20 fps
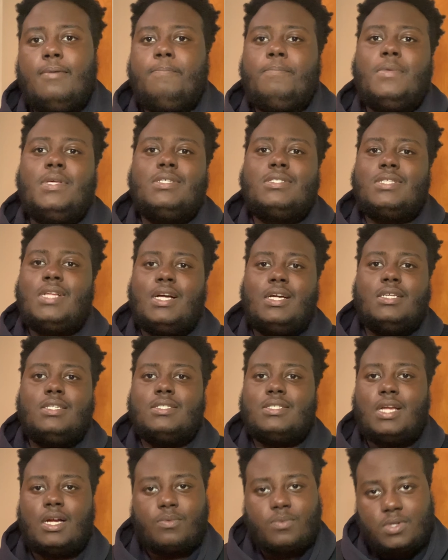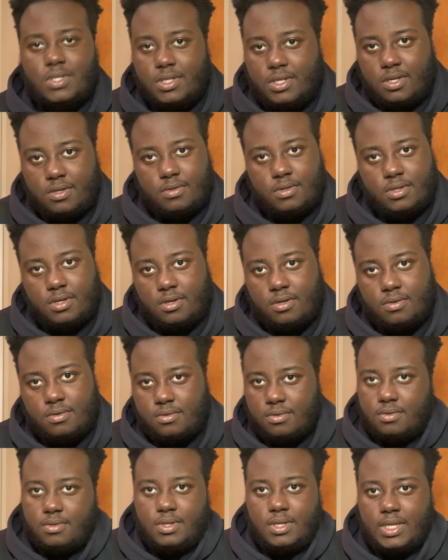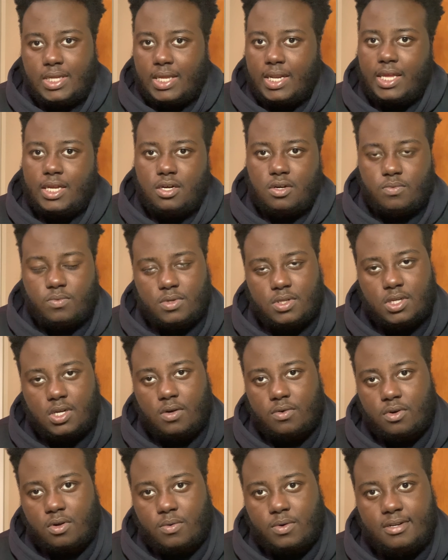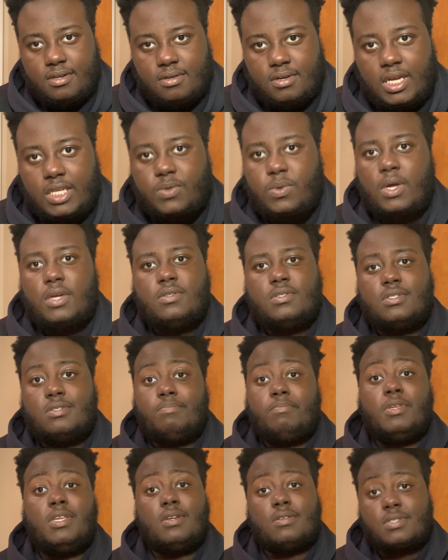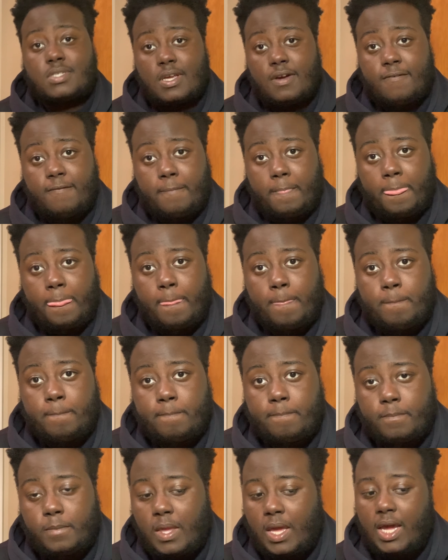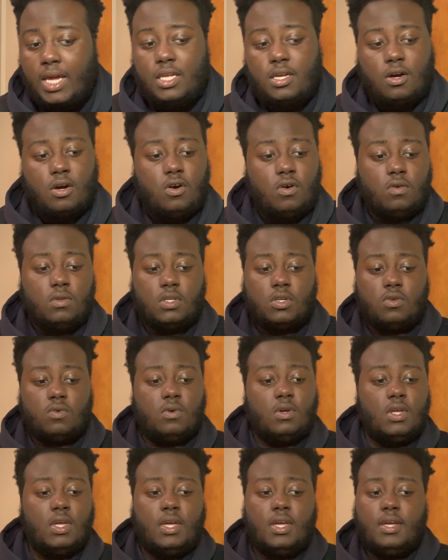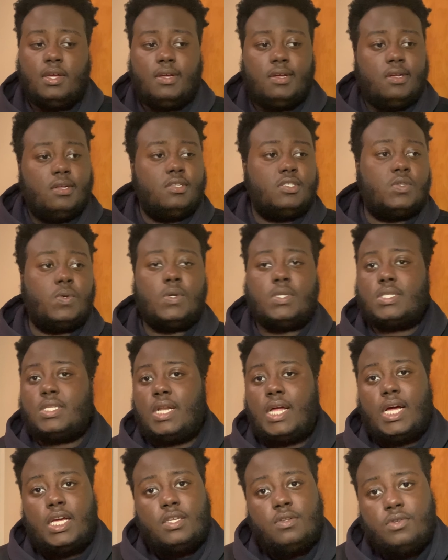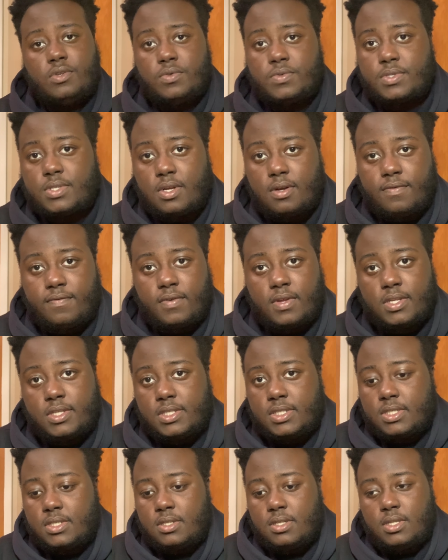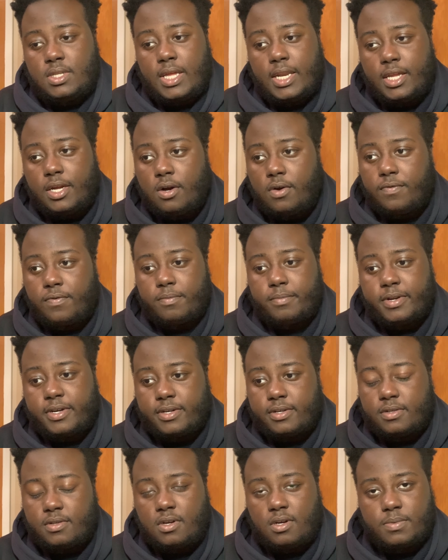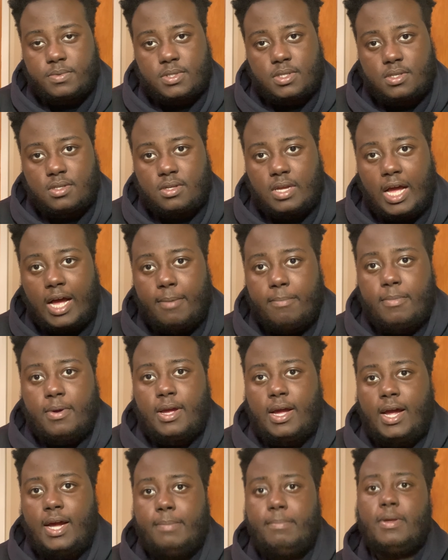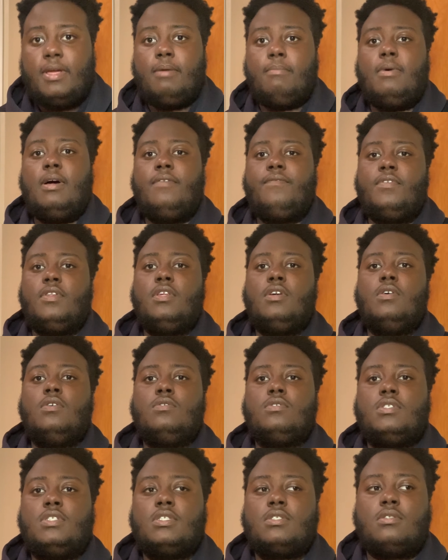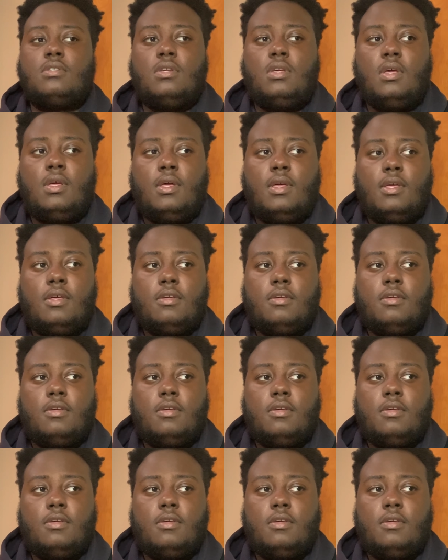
it's not really going, you know, it ain't gonna really go nowhere. That's why you just be yourself, have your own little twist in how you do stuff, and just let it go from there. You know what I'm saying? I make my videos just